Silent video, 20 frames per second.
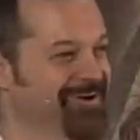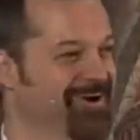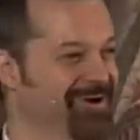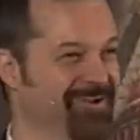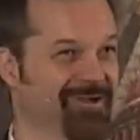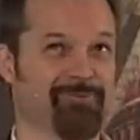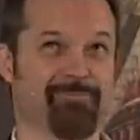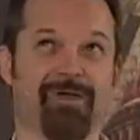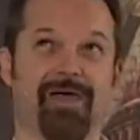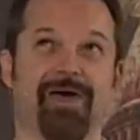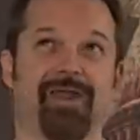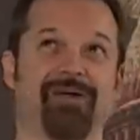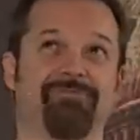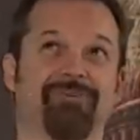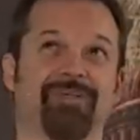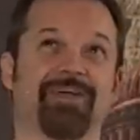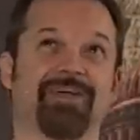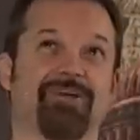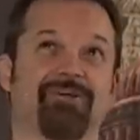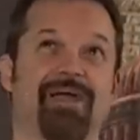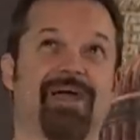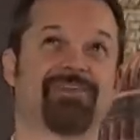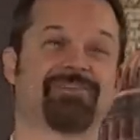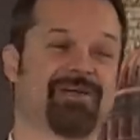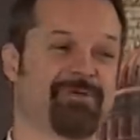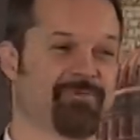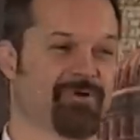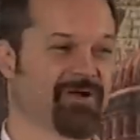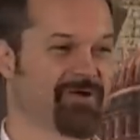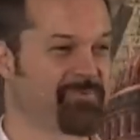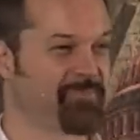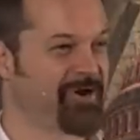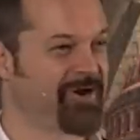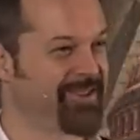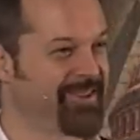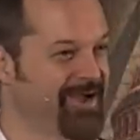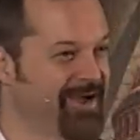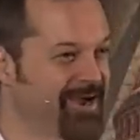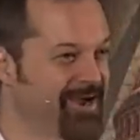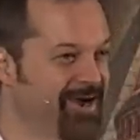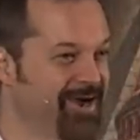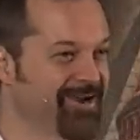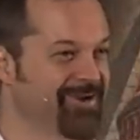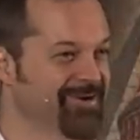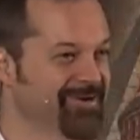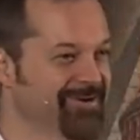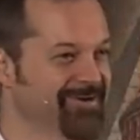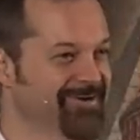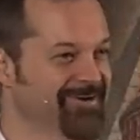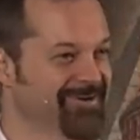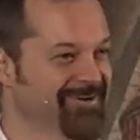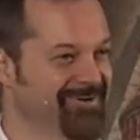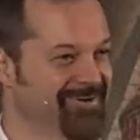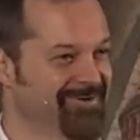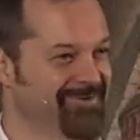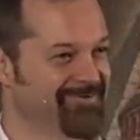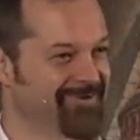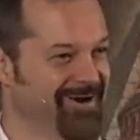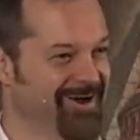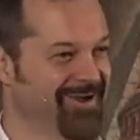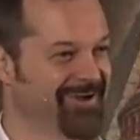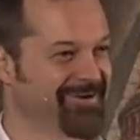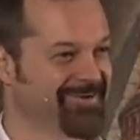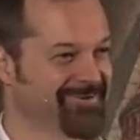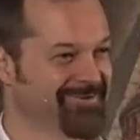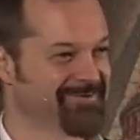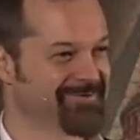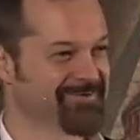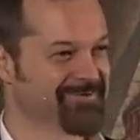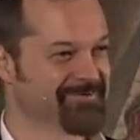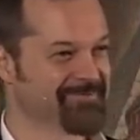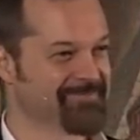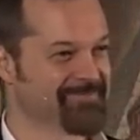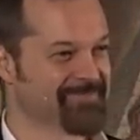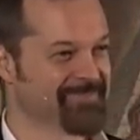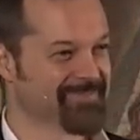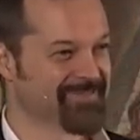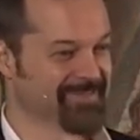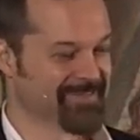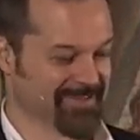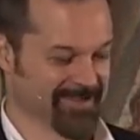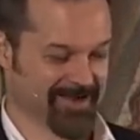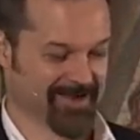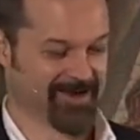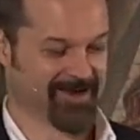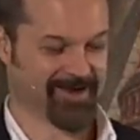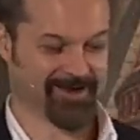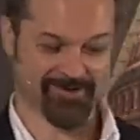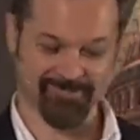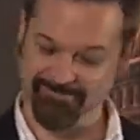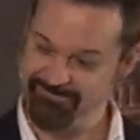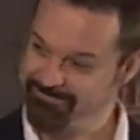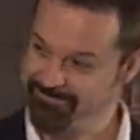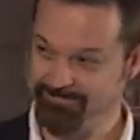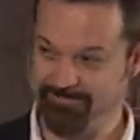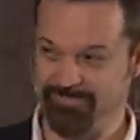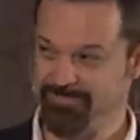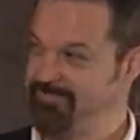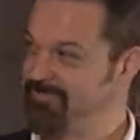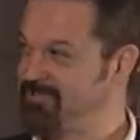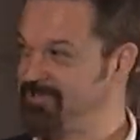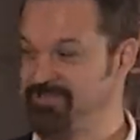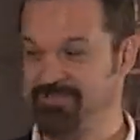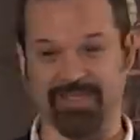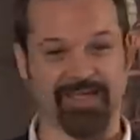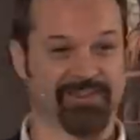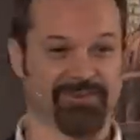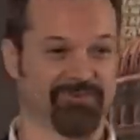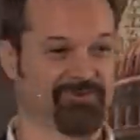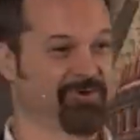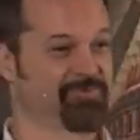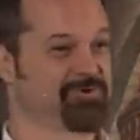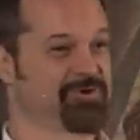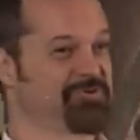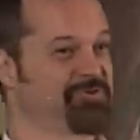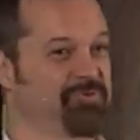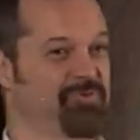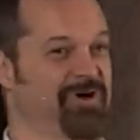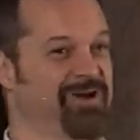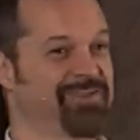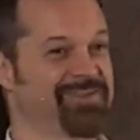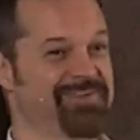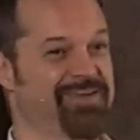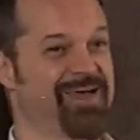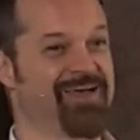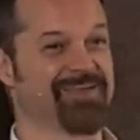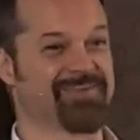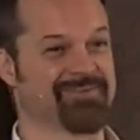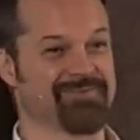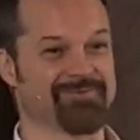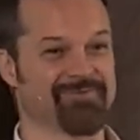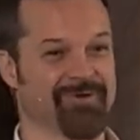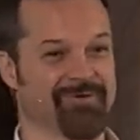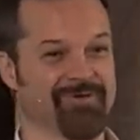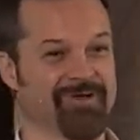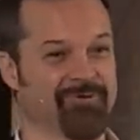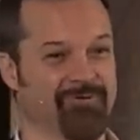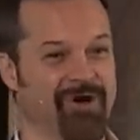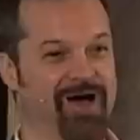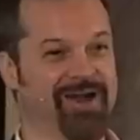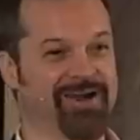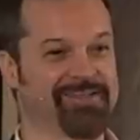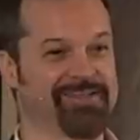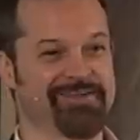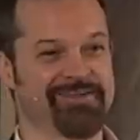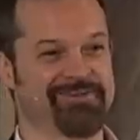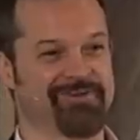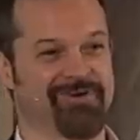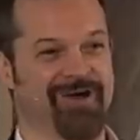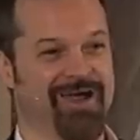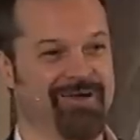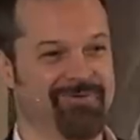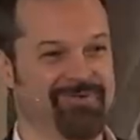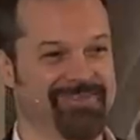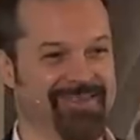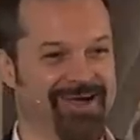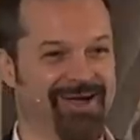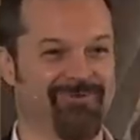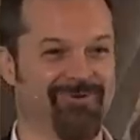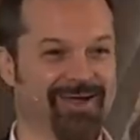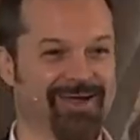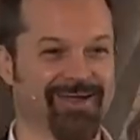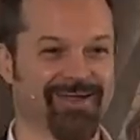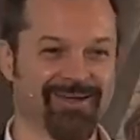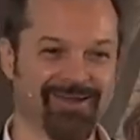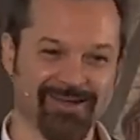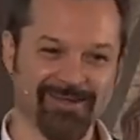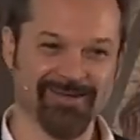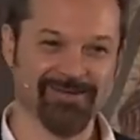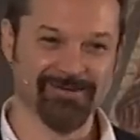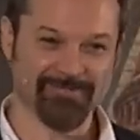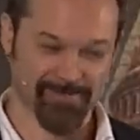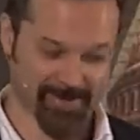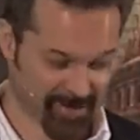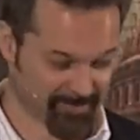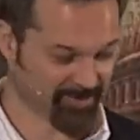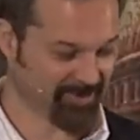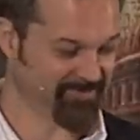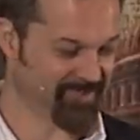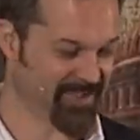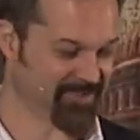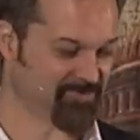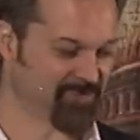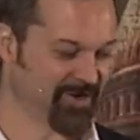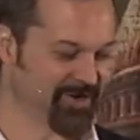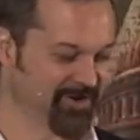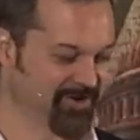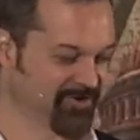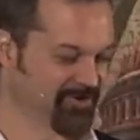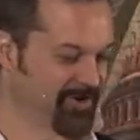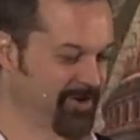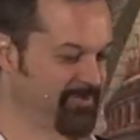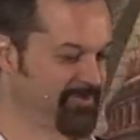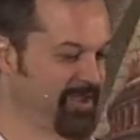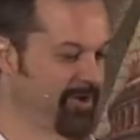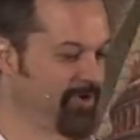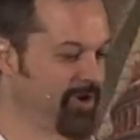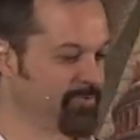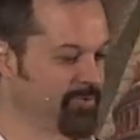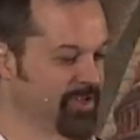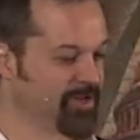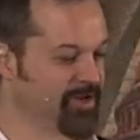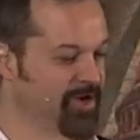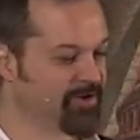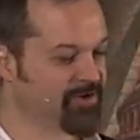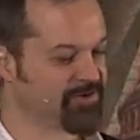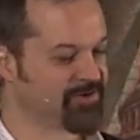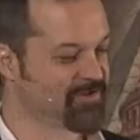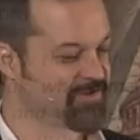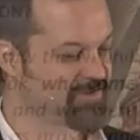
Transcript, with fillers: guy like, man, I feel like a grasshopper compared to that guy. Right? Uh, just take the scriptures for what it says. I mean, why do they describe it that way? Well, I believe that's why they describe it that way. But you notice it